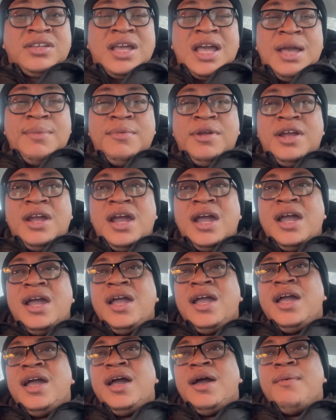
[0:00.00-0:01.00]
camera.
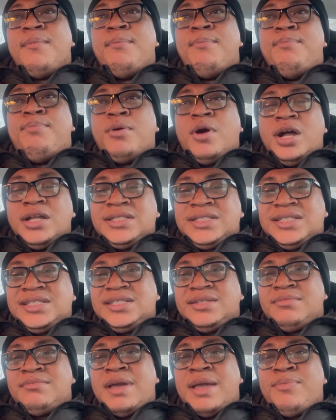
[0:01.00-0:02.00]

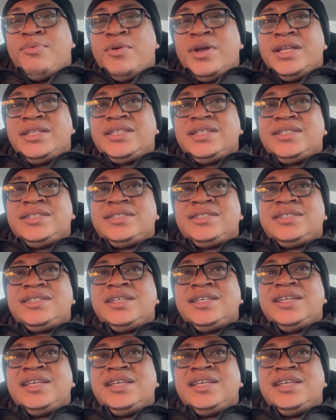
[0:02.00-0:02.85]
But my point is,